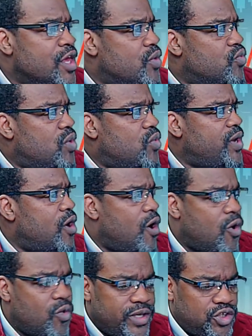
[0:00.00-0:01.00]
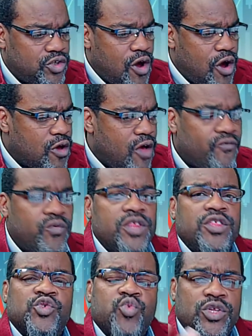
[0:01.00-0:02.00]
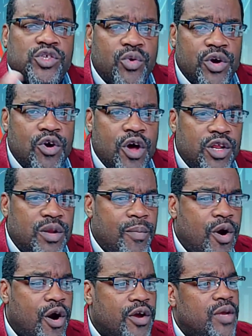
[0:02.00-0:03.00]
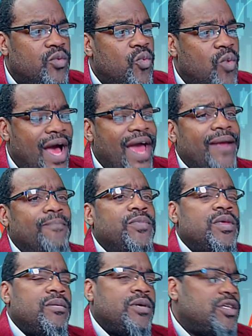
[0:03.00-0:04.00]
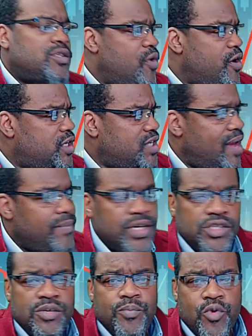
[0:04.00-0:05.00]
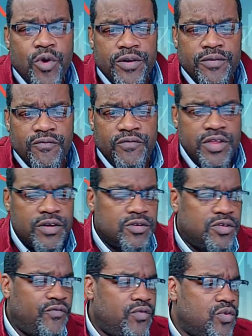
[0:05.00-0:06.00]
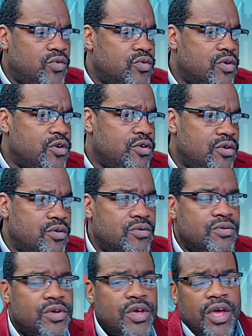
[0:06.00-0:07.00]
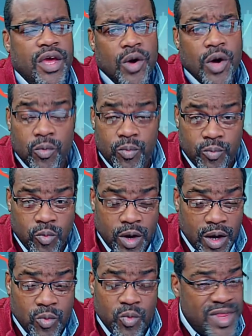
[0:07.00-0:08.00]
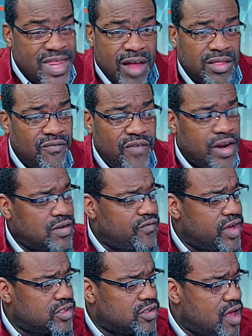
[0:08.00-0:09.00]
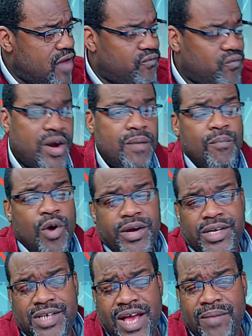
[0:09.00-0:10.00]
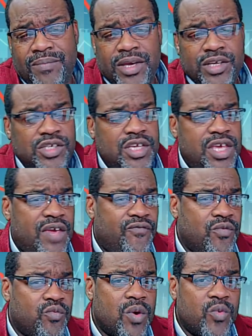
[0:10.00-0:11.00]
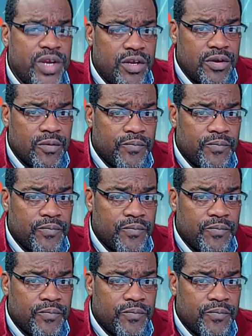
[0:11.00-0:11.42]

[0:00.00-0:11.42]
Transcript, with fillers: What we always start off with is what's going on in the market. Why? Because market timing is important. For those of you who are new, without the VectorVest software, market timing is key for what we do.